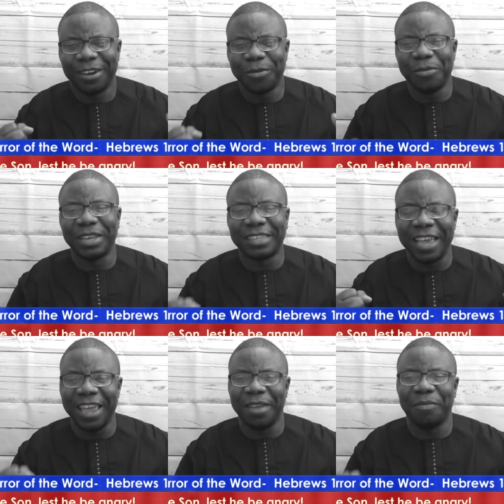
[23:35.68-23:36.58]
with
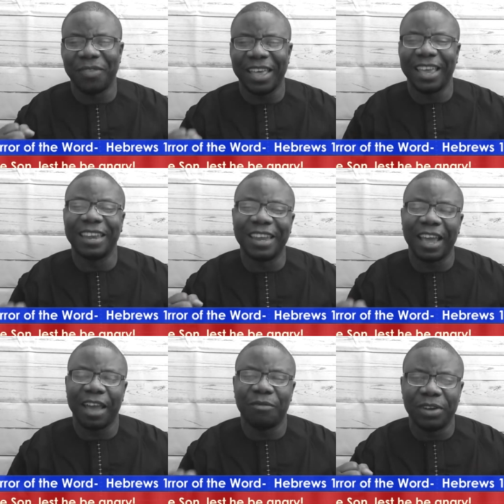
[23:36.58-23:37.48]
him in
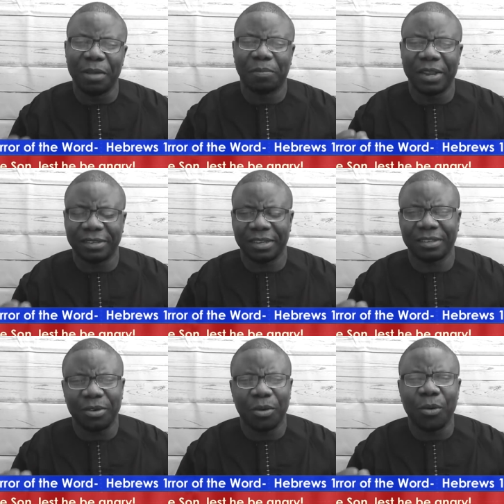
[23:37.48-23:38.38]
the heavenly
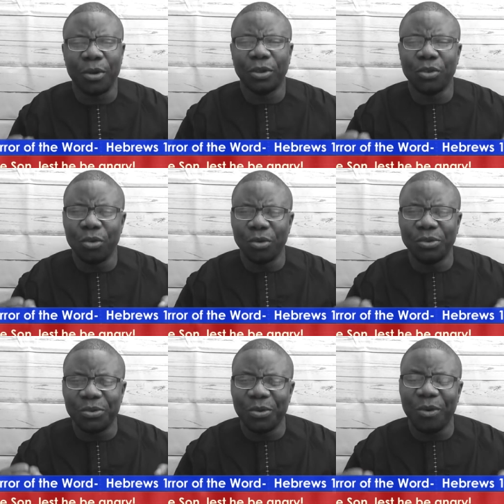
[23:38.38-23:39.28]
places. Oh, you
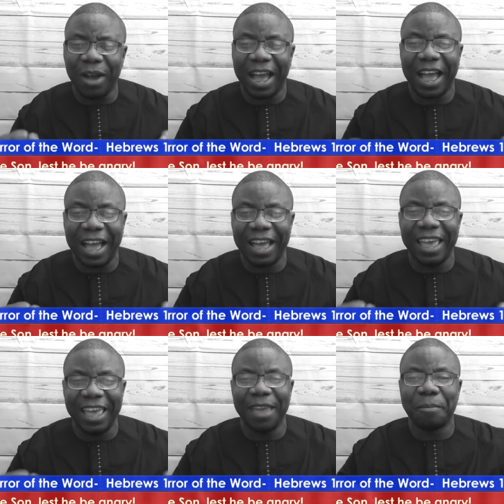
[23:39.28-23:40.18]
you are
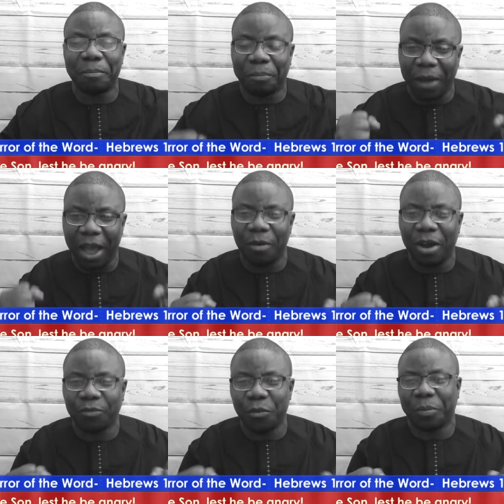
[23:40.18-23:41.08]
a
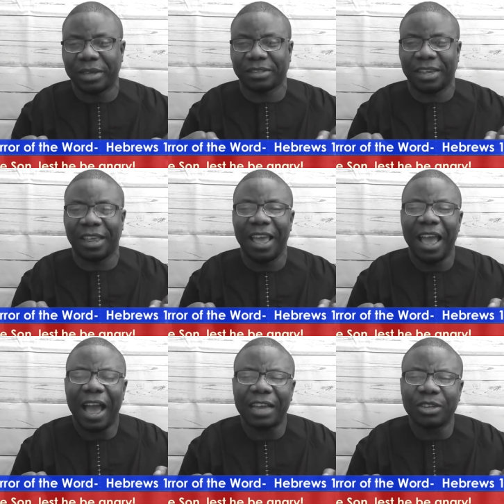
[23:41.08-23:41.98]
powerful person.
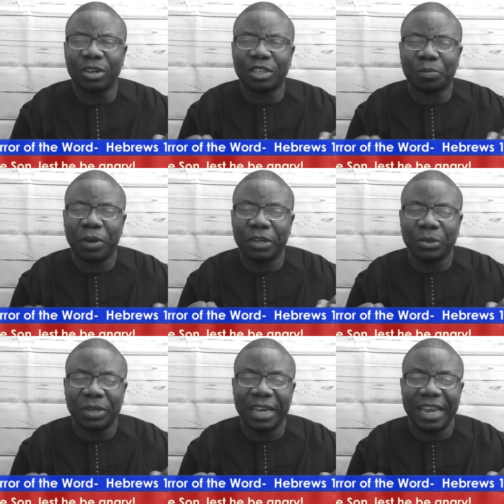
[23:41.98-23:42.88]
I just pray
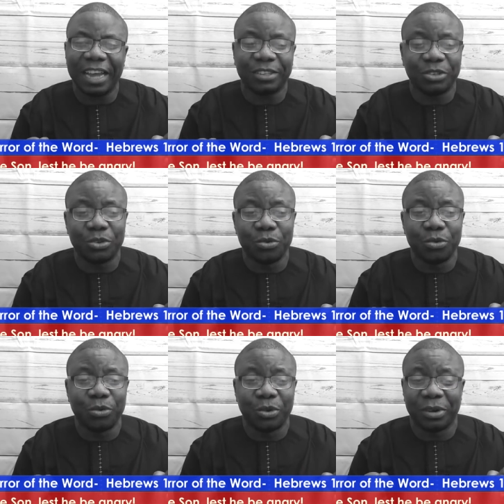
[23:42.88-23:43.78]
today that
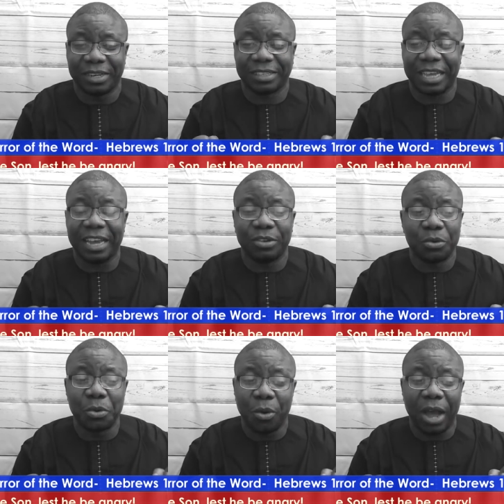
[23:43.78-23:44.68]
you you understand,
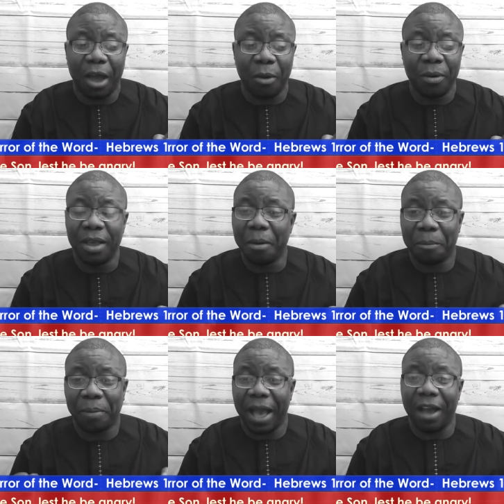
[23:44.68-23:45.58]
you know how
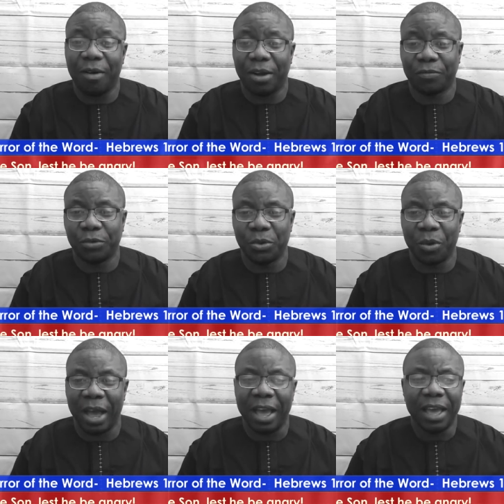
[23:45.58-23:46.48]
powerful you
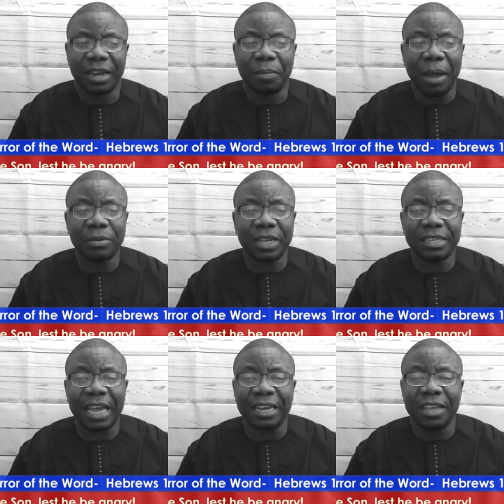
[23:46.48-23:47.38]
are. The Bible
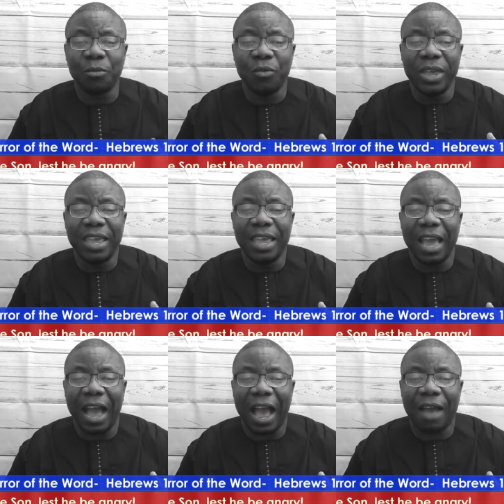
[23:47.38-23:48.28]
says that we
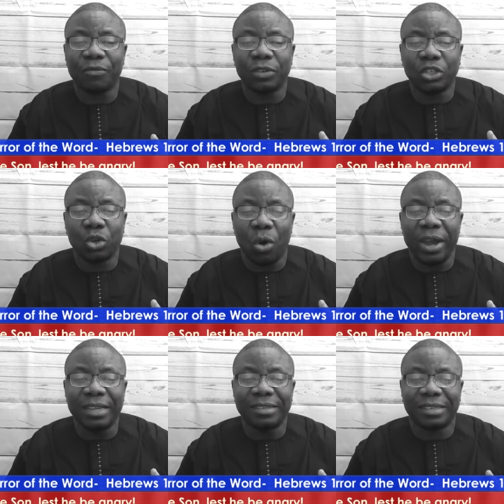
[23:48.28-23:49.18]
have
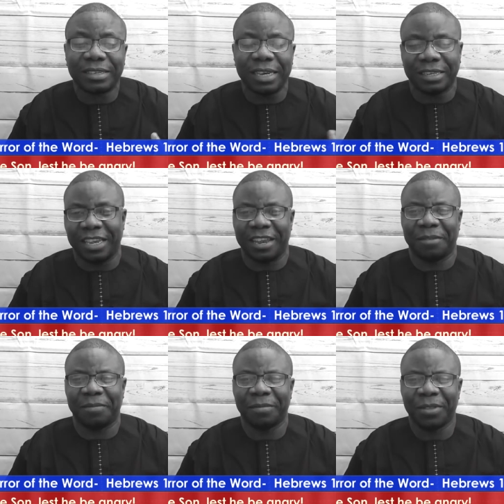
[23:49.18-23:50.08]
joined
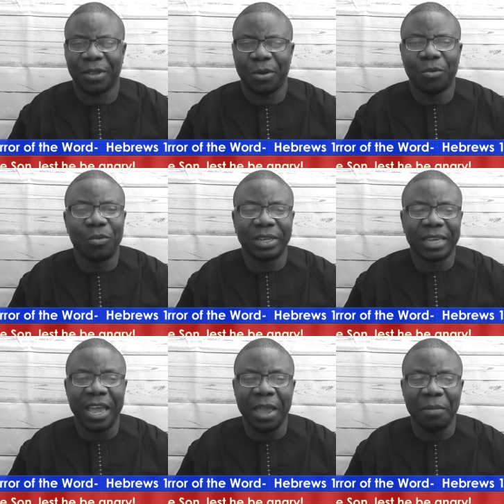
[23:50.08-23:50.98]
sitting with
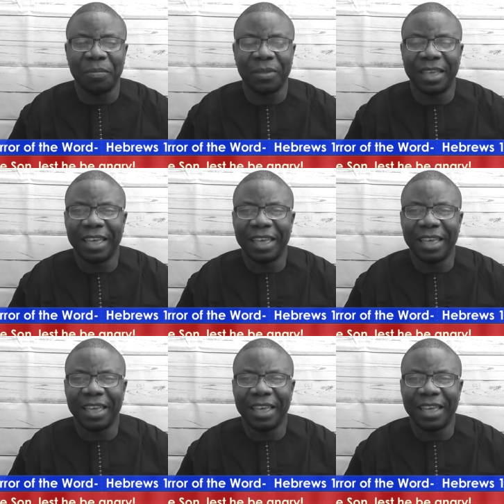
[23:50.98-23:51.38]
him